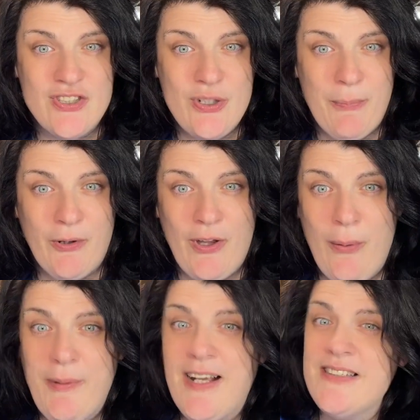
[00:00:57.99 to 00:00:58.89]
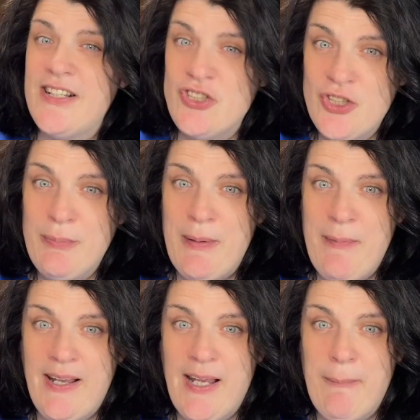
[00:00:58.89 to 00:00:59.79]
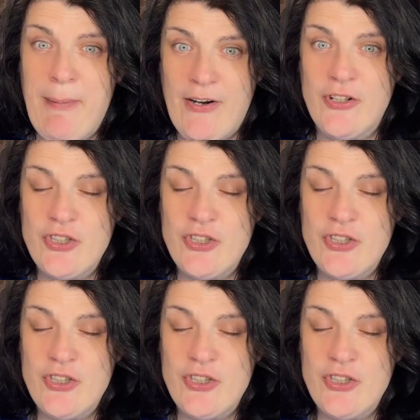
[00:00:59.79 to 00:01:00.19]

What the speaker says: super low because I should be making better